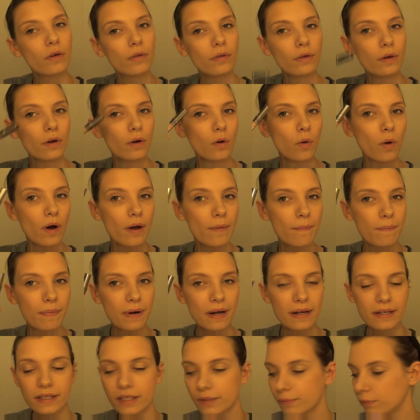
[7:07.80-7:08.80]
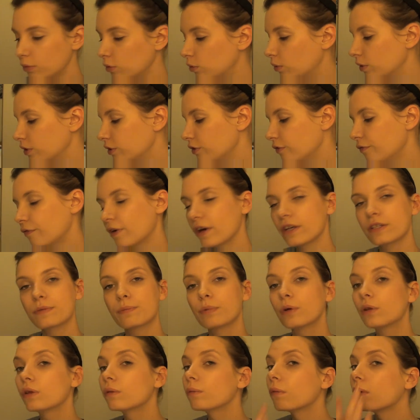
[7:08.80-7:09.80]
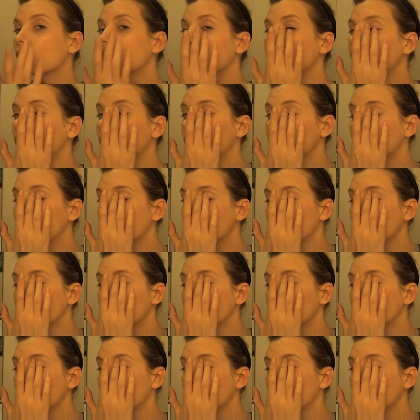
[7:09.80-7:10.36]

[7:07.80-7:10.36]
That are quite blendable when you first put them on.